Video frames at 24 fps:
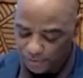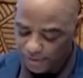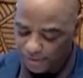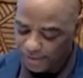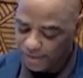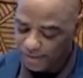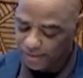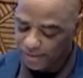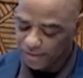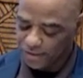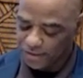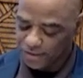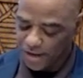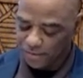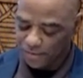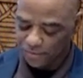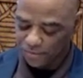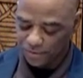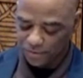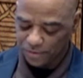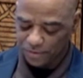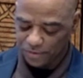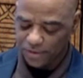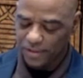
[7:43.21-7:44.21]
the
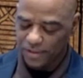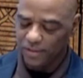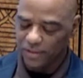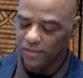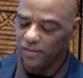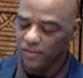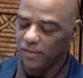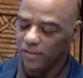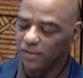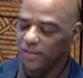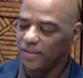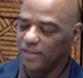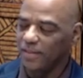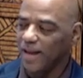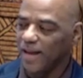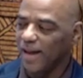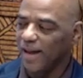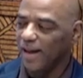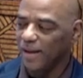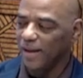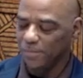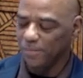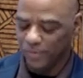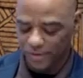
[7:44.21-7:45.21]
Jeffersons, good
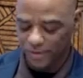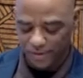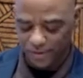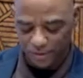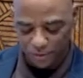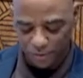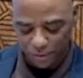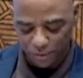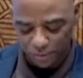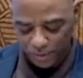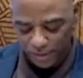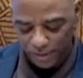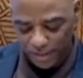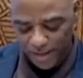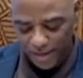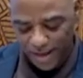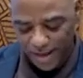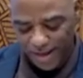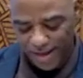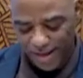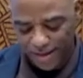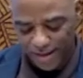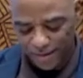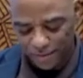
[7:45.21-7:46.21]
times and Cooley
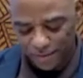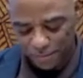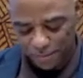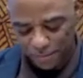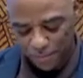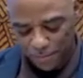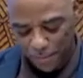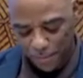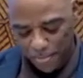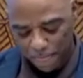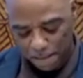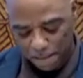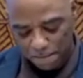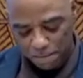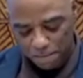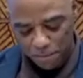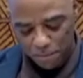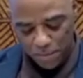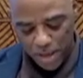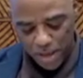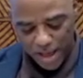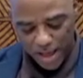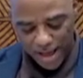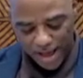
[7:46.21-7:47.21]
High.
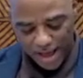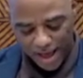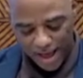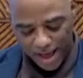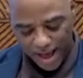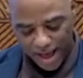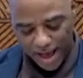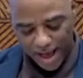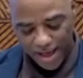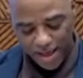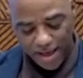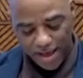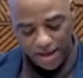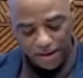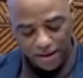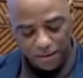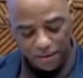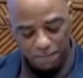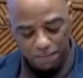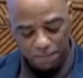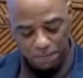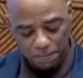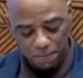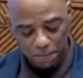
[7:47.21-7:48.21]
I
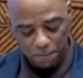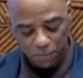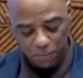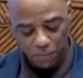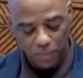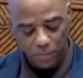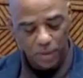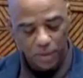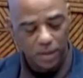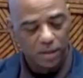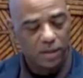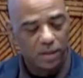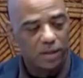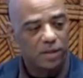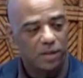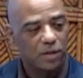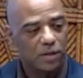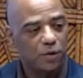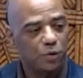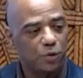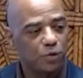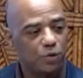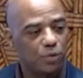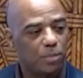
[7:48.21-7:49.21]
am
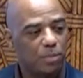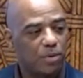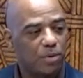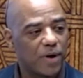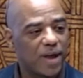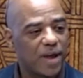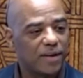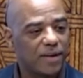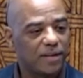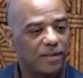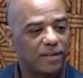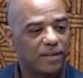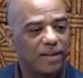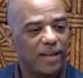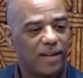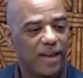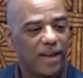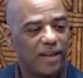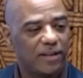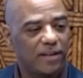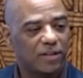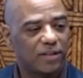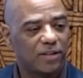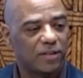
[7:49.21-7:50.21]
Yul Brynner
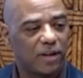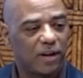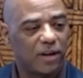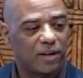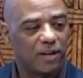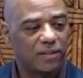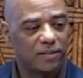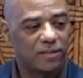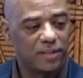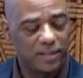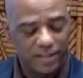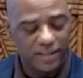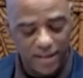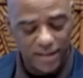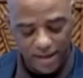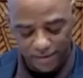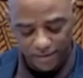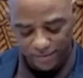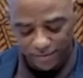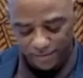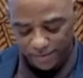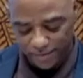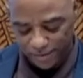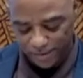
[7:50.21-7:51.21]
and Charlton
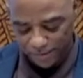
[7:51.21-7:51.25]
Heston.